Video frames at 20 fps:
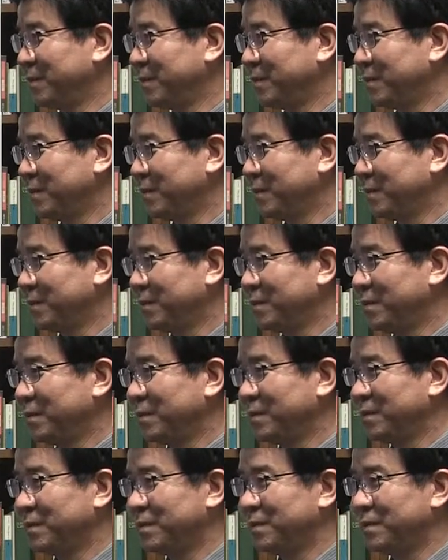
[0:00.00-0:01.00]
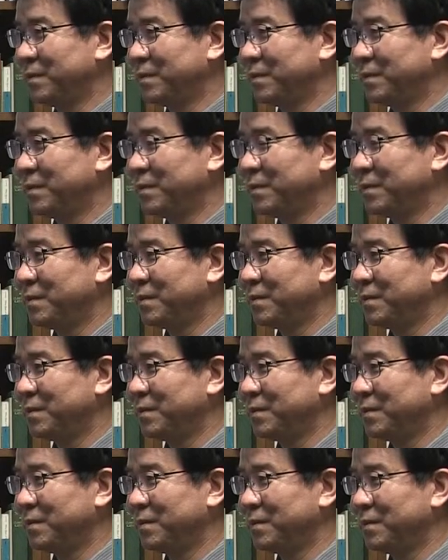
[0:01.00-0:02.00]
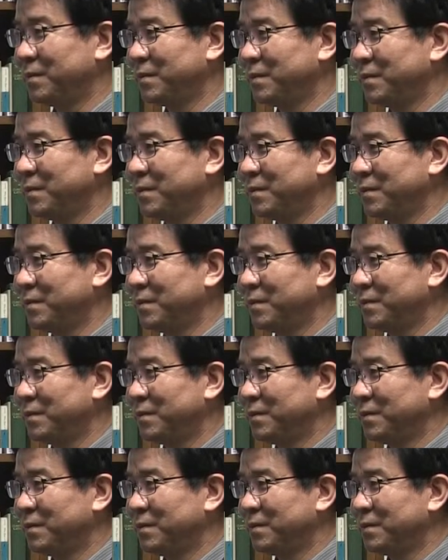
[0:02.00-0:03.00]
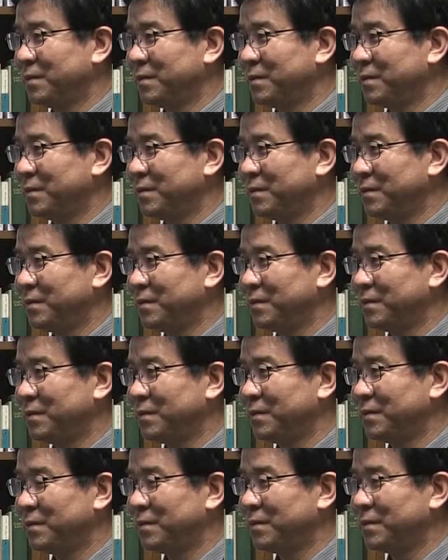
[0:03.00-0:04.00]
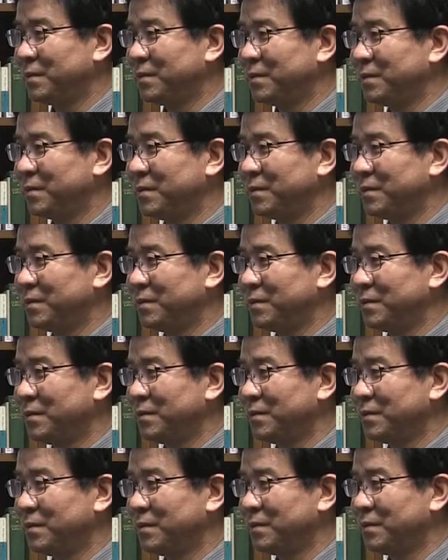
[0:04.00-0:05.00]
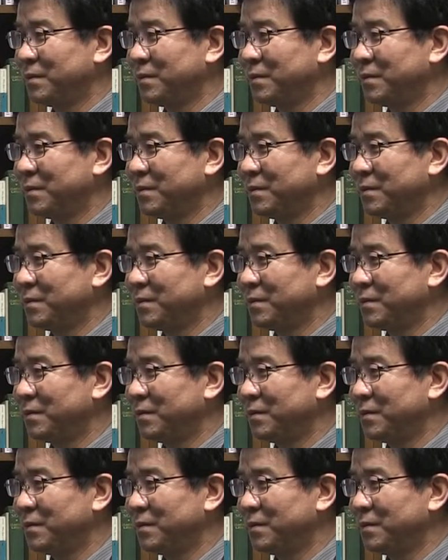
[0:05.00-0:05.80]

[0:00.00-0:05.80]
This person isn't speaking.